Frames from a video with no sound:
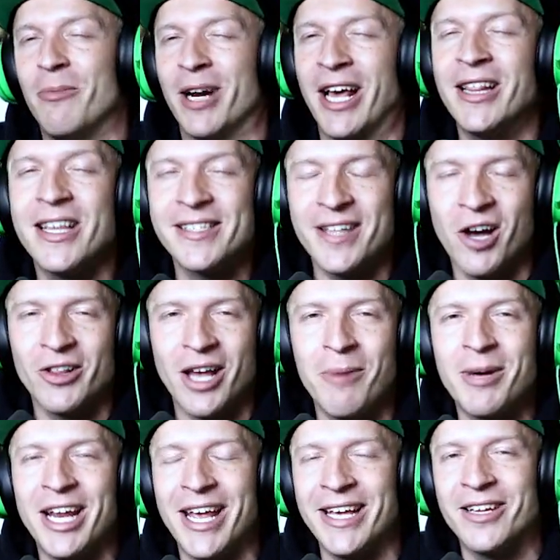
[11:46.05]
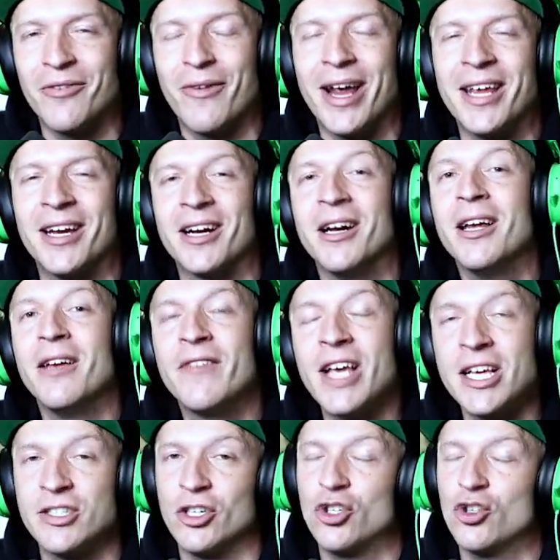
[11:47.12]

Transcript: But on this note, I'm gonna end it right here. If you guys